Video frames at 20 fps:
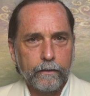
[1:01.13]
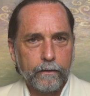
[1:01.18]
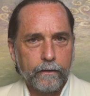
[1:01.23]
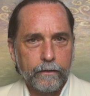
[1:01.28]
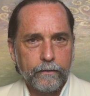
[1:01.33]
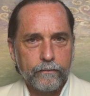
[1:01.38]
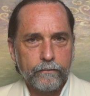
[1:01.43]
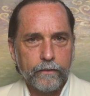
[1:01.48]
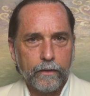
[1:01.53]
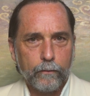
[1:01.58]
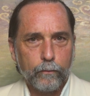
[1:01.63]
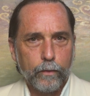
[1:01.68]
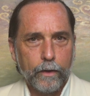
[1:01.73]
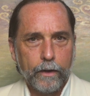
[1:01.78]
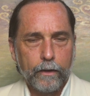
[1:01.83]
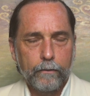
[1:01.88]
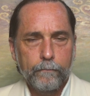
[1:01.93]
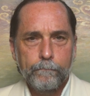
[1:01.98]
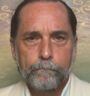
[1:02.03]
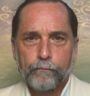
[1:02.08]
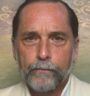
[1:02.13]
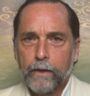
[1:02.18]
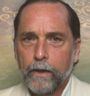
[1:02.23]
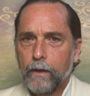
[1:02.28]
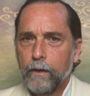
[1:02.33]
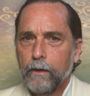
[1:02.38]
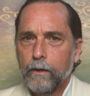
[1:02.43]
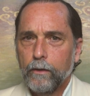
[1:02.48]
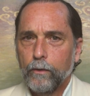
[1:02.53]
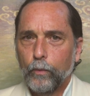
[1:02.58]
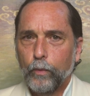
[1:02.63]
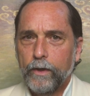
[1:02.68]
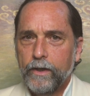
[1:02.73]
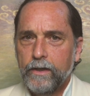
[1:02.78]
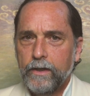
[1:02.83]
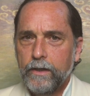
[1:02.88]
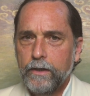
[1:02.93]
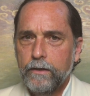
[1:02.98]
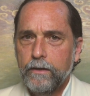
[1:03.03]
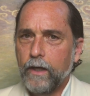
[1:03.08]
And he said, well, we
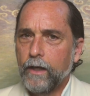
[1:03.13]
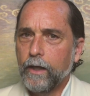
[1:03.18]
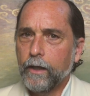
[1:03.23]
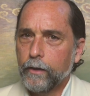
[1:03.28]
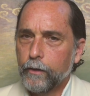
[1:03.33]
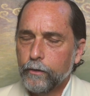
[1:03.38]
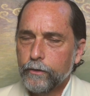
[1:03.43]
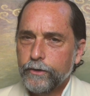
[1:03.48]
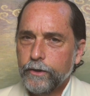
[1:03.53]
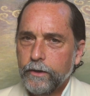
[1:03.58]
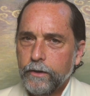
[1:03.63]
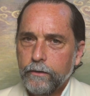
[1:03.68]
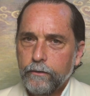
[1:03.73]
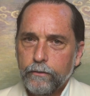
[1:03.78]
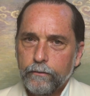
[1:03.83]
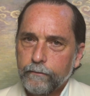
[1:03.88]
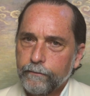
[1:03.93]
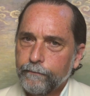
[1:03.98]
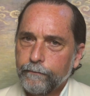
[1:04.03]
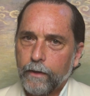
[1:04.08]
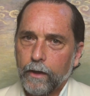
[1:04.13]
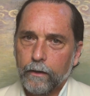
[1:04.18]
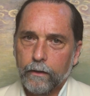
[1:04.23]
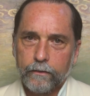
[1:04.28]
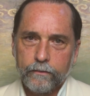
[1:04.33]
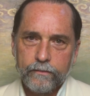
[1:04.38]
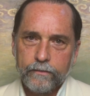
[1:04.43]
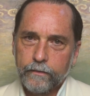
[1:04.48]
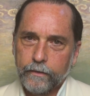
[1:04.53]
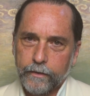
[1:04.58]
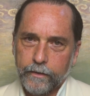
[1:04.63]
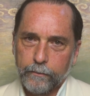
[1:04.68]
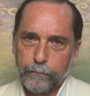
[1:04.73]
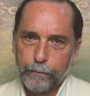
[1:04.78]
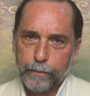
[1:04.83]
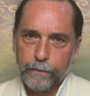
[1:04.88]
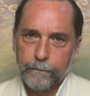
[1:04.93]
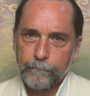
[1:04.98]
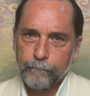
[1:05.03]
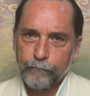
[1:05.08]
need energy to fall
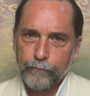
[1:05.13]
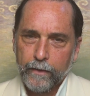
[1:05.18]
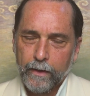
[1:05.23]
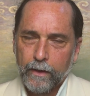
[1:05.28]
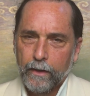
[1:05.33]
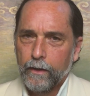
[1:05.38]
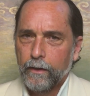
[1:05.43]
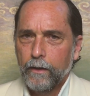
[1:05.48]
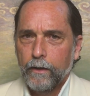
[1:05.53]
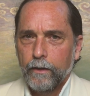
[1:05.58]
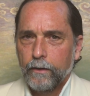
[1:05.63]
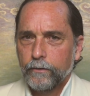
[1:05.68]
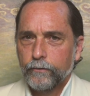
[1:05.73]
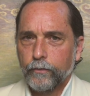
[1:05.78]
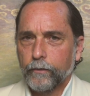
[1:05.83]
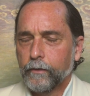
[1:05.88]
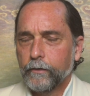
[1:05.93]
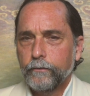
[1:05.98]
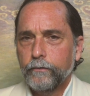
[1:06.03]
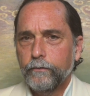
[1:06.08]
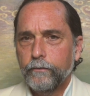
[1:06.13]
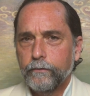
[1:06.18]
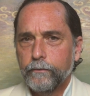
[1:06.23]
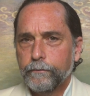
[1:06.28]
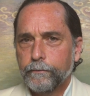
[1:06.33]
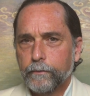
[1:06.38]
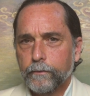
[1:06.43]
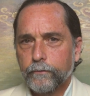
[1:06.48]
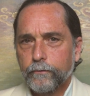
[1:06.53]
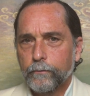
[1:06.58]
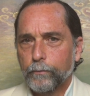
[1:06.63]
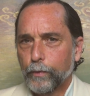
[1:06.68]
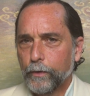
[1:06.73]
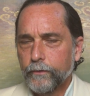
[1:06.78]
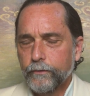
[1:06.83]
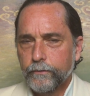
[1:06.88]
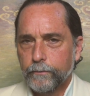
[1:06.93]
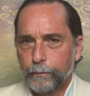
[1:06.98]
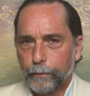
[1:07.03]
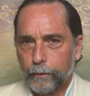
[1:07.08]
asleep. So this is the first
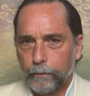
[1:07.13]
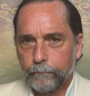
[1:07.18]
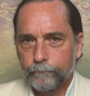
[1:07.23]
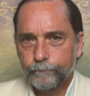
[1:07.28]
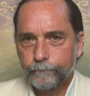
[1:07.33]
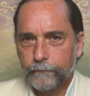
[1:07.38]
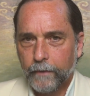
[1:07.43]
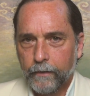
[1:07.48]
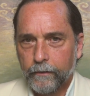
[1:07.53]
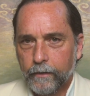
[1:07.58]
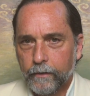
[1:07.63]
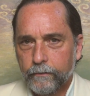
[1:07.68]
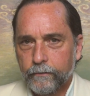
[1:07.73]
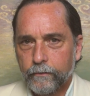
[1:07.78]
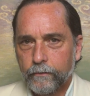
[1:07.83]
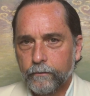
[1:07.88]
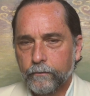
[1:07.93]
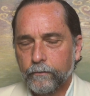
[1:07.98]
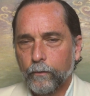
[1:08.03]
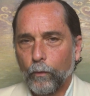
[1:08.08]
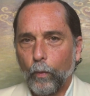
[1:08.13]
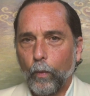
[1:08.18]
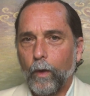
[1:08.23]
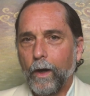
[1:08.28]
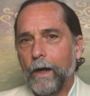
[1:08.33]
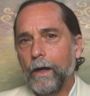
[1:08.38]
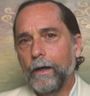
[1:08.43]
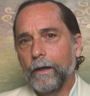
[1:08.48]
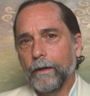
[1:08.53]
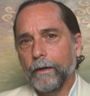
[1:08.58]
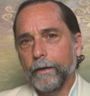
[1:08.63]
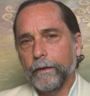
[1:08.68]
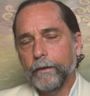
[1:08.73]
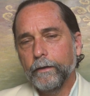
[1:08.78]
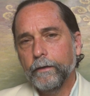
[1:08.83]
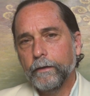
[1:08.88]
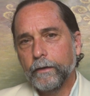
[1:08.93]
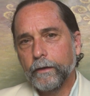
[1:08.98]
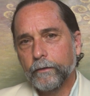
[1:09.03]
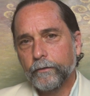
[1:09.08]
principle, and this is
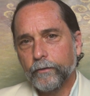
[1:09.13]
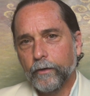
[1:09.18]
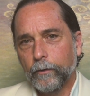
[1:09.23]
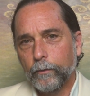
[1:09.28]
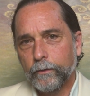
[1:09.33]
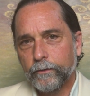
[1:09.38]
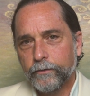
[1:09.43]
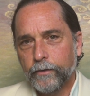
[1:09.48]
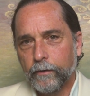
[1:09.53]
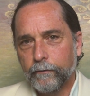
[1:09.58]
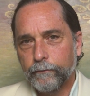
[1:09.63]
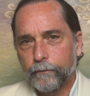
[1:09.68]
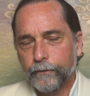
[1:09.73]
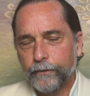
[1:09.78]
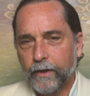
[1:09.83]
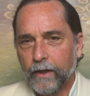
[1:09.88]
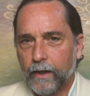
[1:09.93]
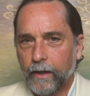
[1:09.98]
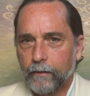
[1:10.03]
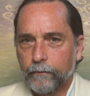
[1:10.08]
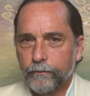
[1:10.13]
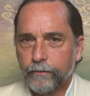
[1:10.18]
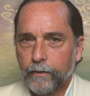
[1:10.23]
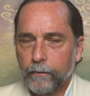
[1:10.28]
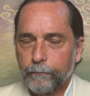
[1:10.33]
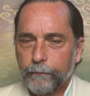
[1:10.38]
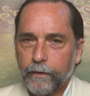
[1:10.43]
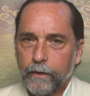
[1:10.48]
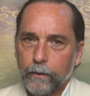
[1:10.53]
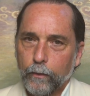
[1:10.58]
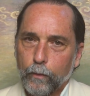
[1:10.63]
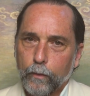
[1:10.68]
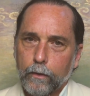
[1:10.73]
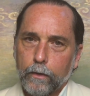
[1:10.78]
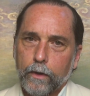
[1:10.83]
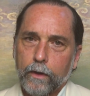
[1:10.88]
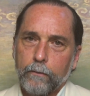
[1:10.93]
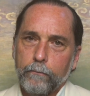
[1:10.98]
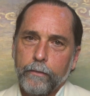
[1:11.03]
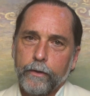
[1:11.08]
why it's always helpful to have something
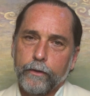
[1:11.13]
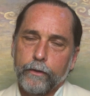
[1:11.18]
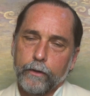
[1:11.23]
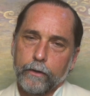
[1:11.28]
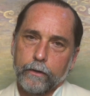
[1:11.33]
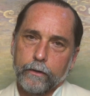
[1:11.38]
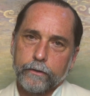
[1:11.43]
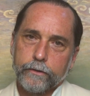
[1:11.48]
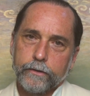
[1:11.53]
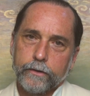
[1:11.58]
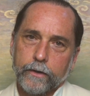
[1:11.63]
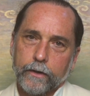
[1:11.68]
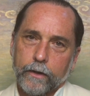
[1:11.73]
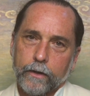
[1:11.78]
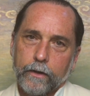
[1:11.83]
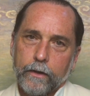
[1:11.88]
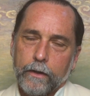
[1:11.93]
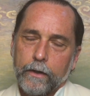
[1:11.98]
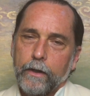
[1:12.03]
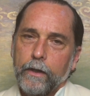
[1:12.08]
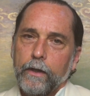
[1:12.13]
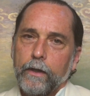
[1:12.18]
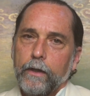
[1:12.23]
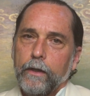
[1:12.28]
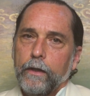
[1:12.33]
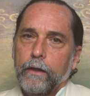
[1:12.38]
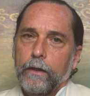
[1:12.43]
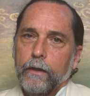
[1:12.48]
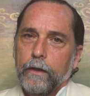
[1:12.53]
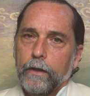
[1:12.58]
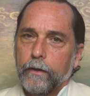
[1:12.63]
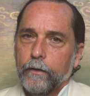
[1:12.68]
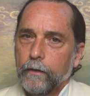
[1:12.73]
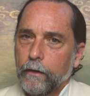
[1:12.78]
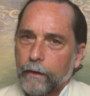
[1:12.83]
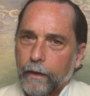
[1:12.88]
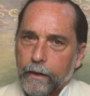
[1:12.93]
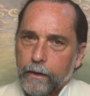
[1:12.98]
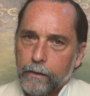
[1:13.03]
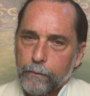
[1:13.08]
warm and nourishing in the
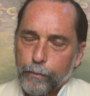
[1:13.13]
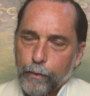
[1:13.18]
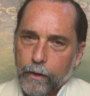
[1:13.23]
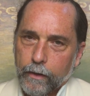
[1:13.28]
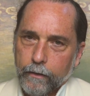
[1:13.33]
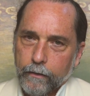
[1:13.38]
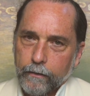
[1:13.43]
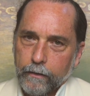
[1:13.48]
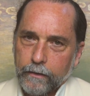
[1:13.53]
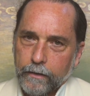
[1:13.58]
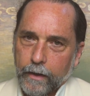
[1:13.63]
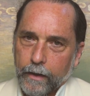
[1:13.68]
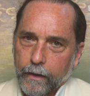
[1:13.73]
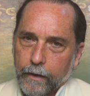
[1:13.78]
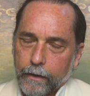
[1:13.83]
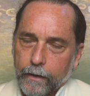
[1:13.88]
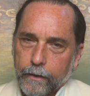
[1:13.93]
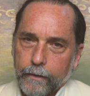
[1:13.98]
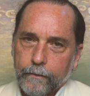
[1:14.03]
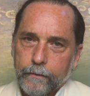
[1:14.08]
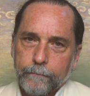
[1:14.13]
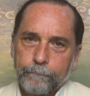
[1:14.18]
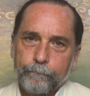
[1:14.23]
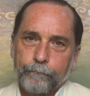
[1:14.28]
later part of the day